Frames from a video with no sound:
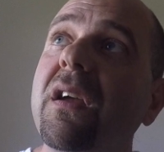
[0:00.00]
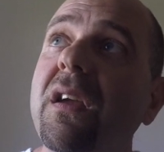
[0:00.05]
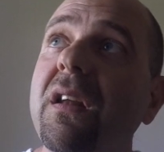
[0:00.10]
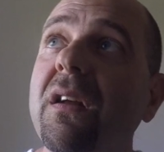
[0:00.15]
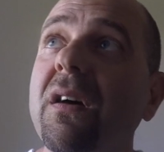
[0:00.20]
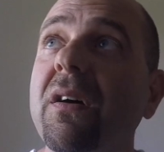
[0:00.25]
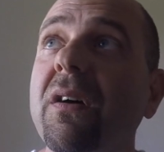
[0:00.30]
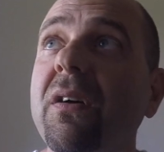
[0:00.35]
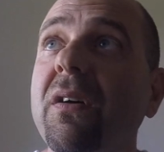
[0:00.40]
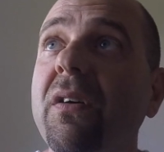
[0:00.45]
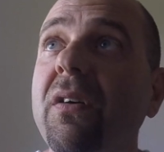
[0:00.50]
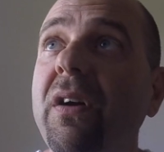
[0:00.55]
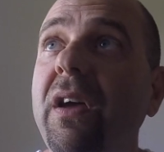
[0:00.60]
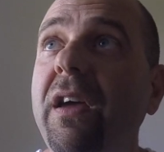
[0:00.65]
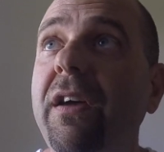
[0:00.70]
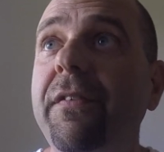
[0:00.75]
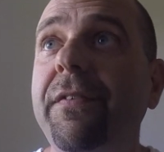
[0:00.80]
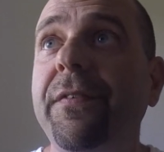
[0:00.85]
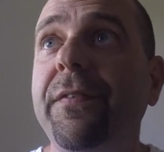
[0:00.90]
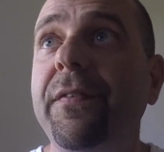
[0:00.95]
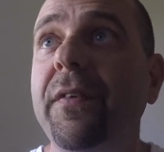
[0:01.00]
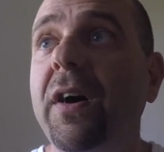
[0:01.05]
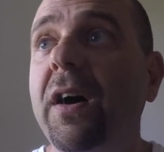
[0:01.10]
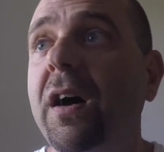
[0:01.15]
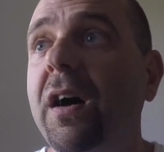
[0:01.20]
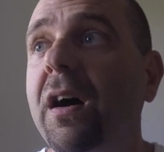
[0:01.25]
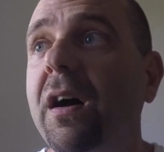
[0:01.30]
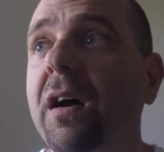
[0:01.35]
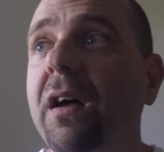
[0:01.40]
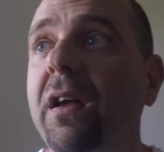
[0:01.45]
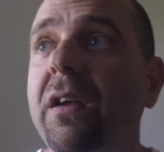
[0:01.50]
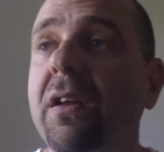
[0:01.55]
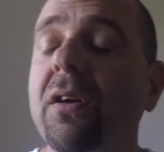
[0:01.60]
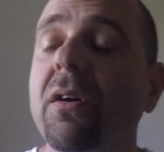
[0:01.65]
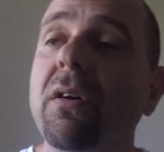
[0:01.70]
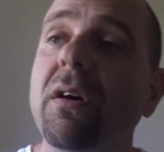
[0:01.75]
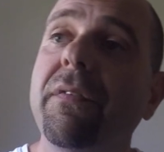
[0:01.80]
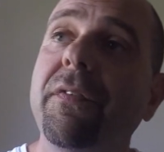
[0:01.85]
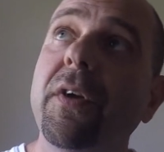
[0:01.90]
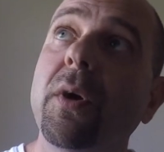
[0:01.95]
if
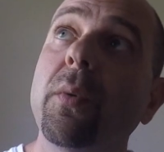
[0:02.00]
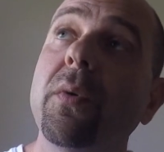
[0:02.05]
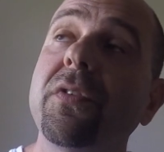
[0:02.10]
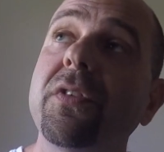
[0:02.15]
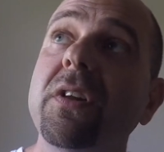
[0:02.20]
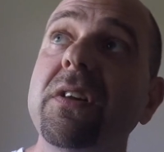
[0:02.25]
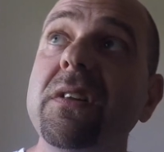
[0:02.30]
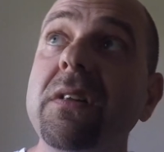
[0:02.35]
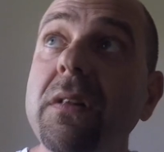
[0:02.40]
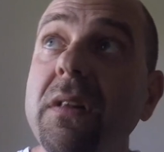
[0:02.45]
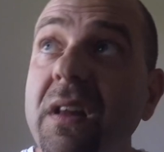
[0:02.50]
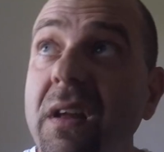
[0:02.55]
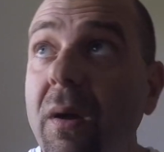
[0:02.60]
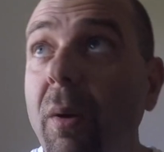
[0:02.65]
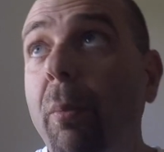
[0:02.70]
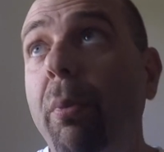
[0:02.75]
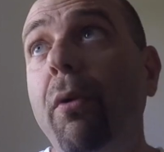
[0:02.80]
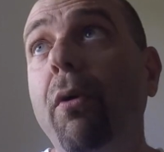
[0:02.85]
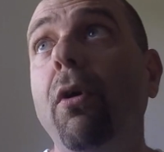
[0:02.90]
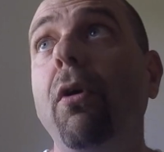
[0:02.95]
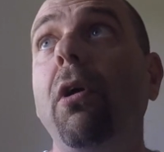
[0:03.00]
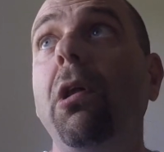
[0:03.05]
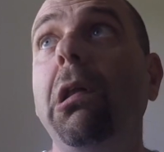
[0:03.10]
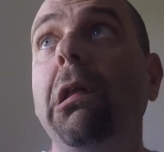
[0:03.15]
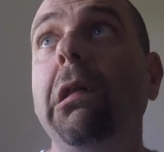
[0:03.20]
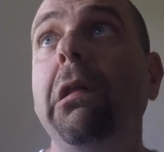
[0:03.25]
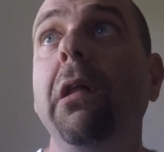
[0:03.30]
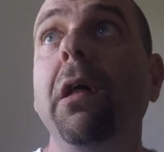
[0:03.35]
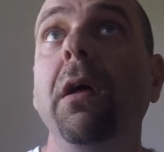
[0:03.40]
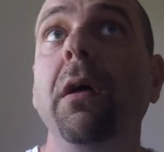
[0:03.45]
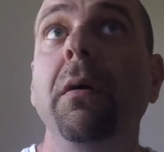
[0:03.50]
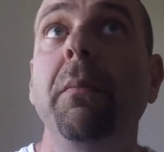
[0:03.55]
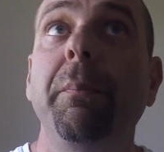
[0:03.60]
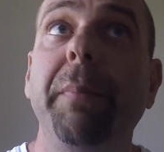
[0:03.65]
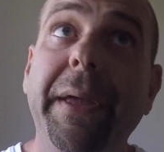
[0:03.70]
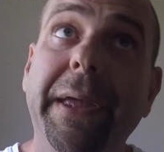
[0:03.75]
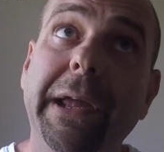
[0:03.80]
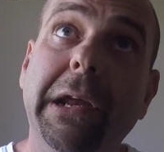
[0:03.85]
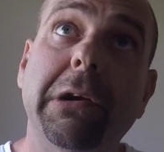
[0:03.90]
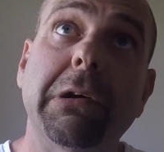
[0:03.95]
there was a liberal
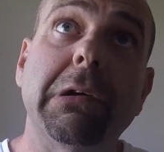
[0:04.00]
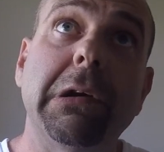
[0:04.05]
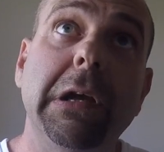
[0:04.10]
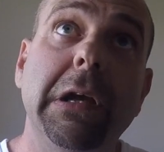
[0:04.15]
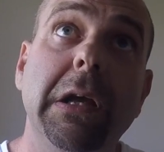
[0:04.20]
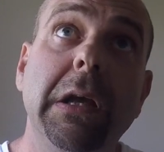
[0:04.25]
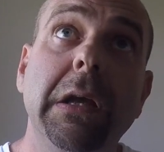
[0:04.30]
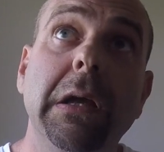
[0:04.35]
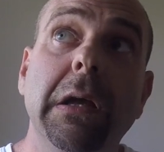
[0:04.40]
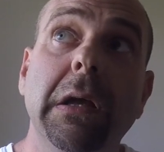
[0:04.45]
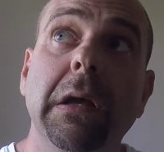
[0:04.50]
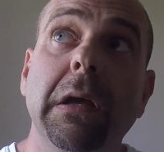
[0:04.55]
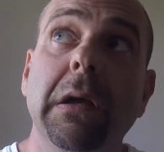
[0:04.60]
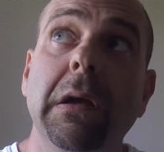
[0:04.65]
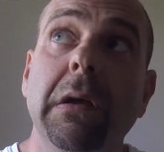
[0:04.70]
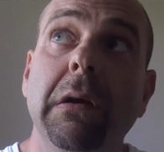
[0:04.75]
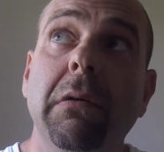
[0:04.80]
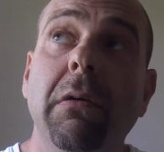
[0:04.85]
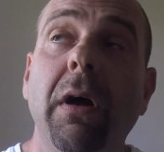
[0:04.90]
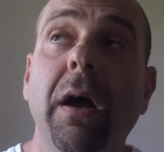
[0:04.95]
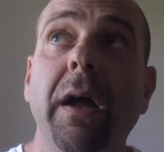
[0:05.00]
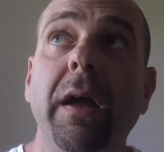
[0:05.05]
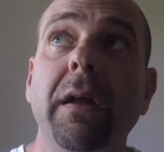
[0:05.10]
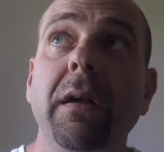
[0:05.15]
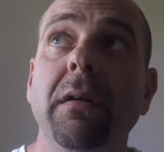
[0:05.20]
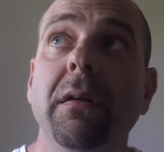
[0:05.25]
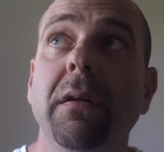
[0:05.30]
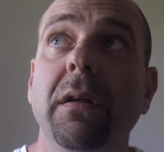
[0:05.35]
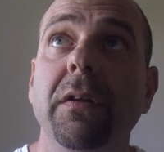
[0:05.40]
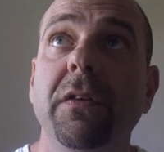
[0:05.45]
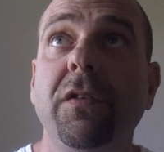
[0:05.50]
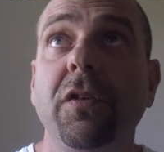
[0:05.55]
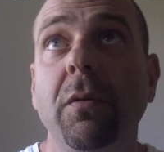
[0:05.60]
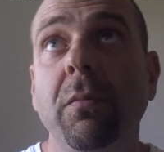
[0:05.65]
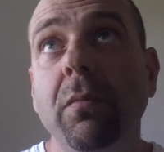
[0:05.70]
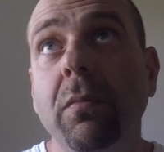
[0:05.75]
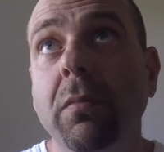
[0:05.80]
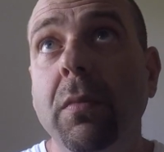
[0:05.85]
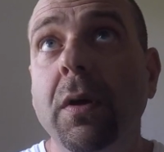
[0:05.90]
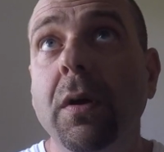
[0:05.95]
bakery, right, and
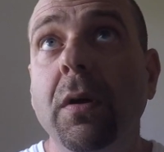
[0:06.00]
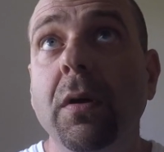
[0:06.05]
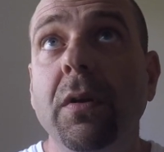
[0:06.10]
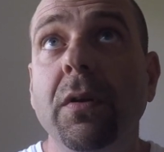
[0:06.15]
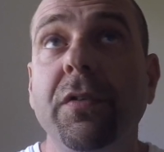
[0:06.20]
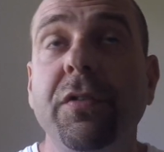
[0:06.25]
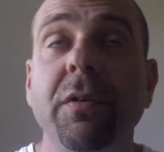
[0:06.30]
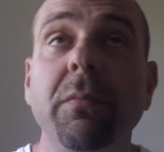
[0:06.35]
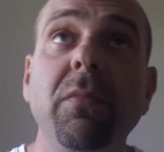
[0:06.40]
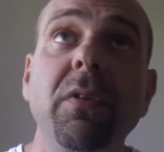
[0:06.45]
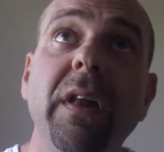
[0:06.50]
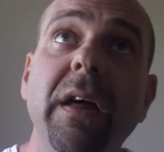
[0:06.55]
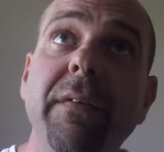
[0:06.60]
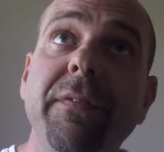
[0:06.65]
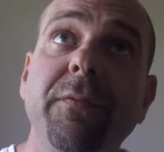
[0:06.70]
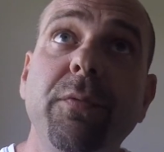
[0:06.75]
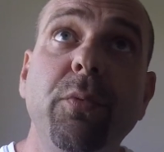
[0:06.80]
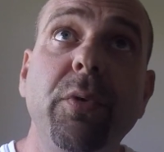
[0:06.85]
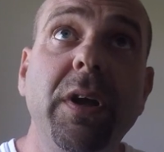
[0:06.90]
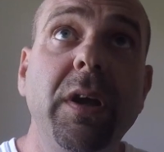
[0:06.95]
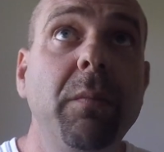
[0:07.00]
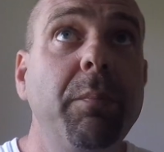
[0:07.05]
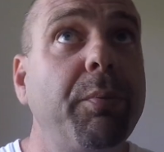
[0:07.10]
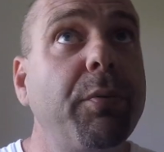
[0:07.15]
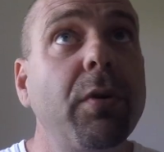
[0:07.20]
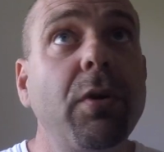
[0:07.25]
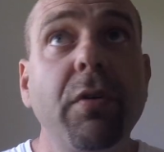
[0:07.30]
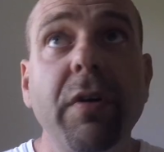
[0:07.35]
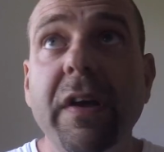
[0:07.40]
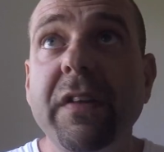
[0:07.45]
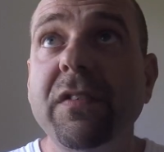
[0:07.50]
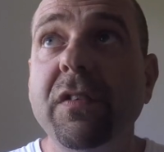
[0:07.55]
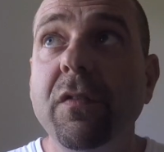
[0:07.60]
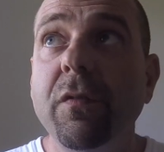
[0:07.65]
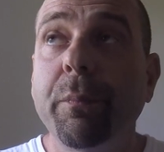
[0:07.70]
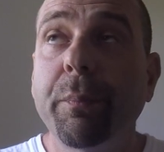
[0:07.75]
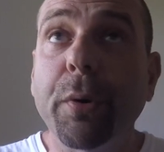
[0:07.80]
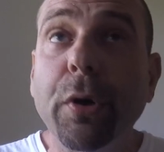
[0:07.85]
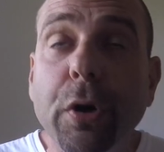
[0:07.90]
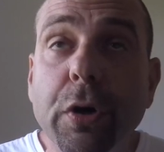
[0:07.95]
some left-wing
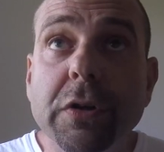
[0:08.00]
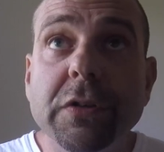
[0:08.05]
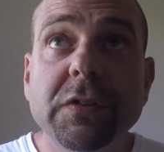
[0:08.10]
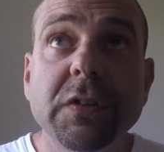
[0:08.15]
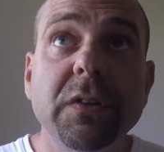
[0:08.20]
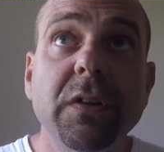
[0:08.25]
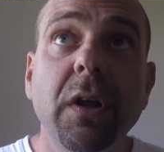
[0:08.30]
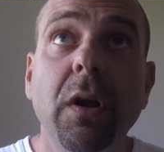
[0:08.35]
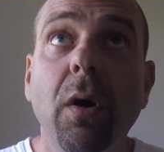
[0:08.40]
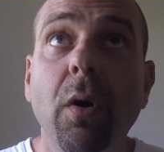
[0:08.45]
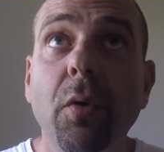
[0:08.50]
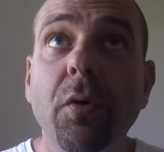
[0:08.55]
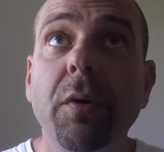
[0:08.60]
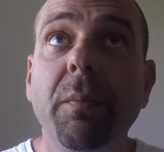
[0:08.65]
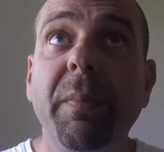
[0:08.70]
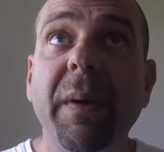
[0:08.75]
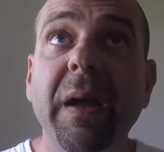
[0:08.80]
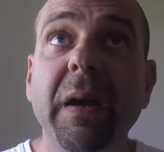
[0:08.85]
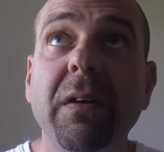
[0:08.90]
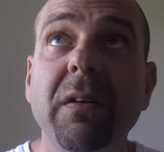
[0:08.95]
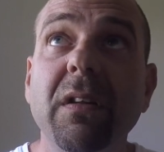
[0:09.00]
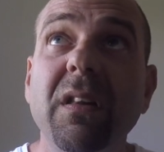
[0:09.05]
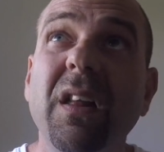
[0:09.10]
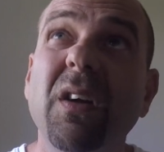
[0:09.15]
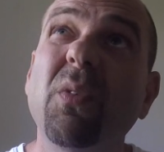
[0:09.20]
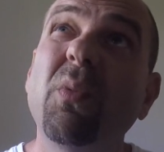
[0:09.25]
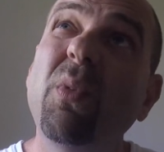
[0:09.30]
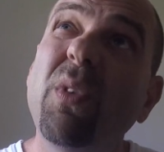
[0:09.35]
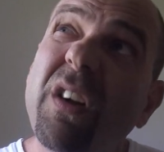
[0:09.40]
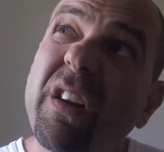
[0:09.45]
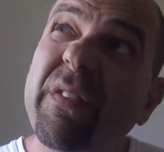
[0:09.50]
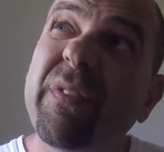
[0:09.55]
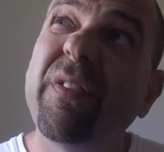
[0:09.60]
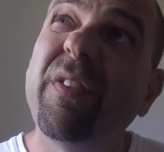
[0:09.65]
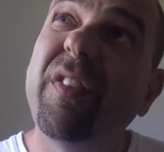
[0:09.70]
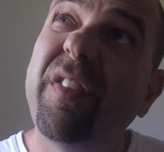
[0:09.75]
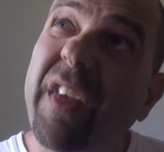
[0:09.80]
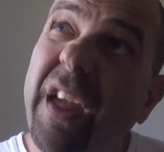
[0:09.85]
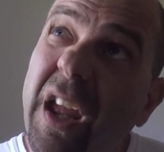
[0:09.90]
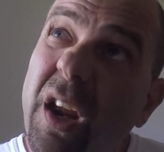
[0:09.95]
progressive person that owned a bakery, like, what
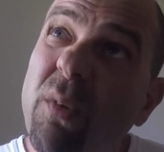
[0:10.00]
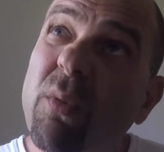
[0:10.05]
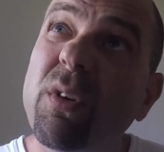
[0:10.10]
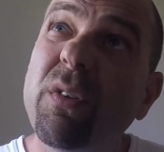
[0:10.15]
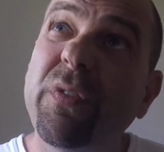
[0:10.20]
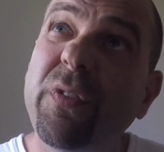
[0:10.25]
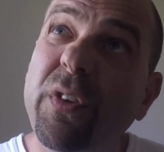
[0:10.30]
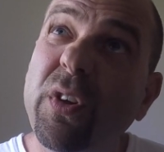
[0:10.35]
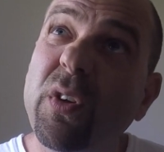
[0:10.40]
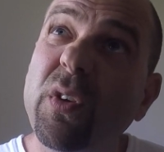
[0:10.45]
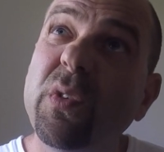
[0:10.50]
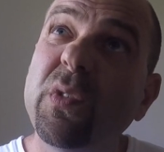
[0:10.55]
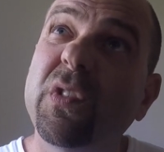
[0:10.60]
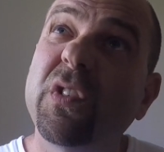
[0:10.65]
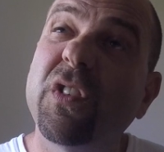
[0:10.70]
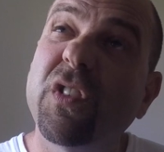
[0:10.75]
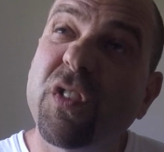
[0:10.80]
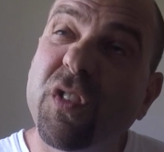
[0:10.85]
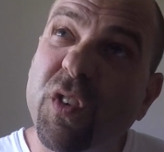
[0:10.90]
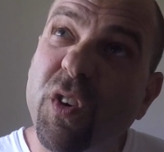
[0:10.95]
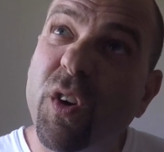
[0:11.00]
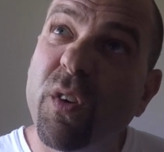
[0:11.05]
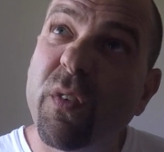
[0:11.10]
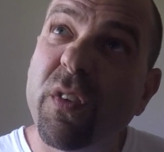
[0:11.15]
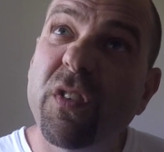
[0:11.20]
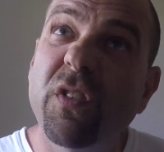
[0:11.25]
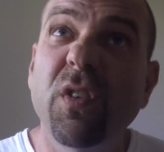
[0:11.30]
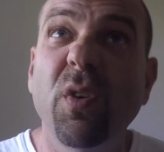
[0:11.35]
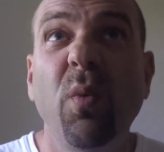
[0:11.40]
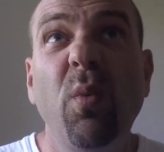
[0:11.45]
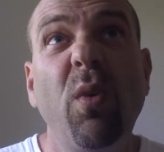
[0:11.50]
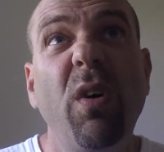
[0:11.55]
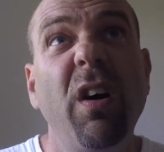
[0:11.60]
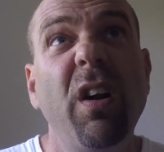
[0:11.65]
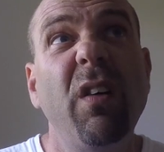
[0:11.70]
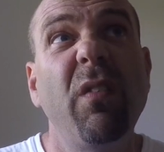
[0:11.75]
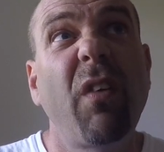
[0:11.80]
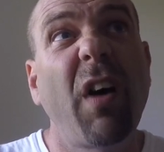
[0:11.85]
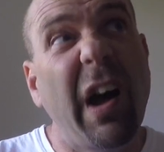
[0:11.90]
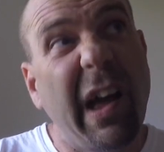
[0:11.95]
if they refused service to
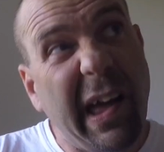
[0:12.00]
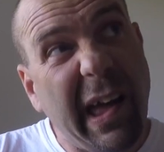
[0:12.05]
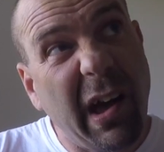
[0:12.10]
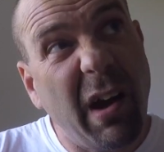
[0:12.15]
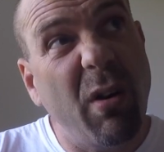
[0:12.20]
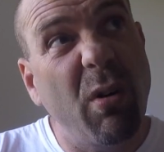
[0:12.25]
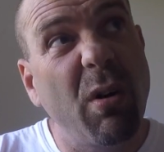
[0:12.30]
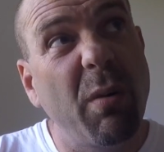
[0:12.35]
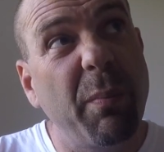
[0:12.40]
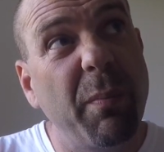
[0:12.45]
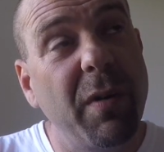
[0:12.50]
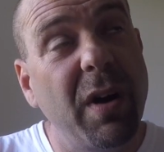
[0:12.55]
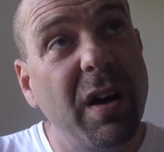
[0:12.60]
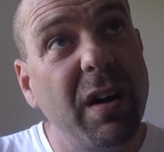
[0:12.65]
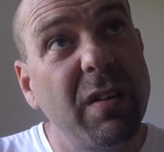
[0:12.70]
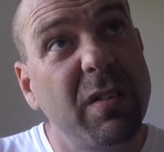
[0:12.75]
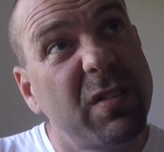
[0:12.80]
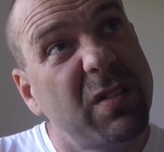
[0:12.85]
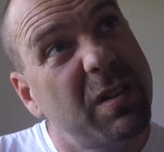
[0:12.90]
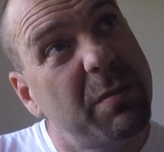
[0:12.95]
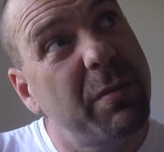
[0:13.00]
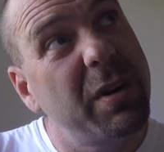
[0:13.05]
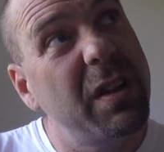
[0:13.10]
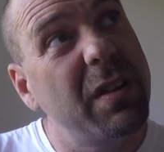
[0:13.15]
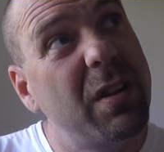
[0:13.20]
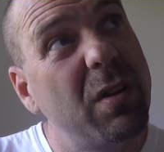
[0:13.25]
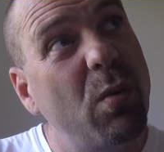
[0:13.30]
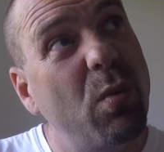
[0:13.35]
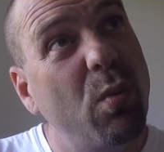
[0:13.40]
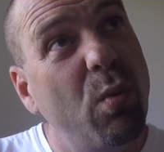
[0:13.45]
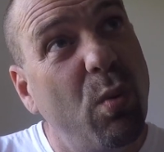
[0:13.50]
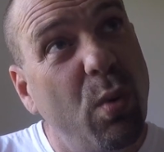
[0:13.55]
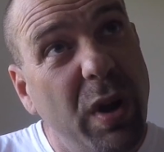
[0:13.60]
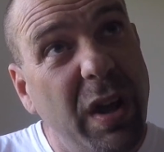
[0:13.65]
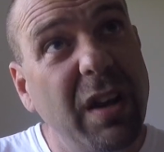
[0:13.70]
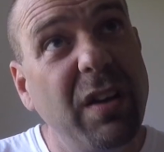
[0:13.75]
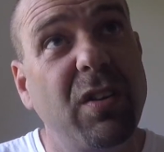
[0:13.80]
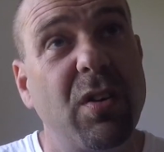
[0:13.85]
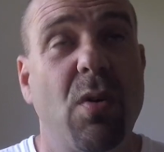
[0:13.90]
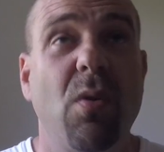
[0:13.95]
one of our somebody that
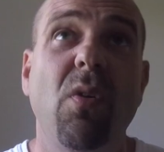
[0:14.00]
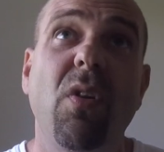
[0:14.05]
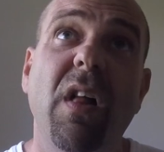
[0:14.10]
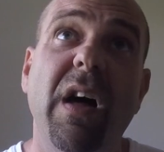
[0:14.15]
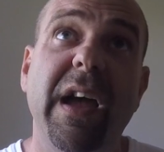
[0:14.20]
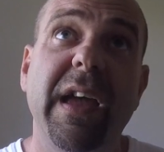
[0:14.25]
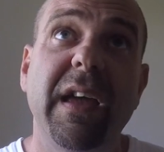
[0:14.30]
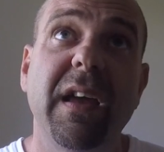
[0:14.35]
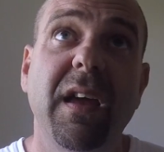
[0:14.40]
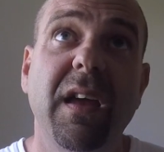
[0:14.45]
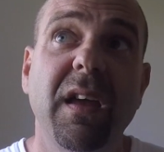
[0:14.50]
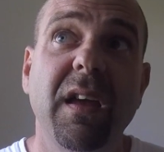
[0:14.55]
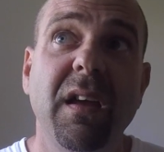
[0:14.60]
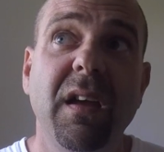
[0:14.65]
we don't like?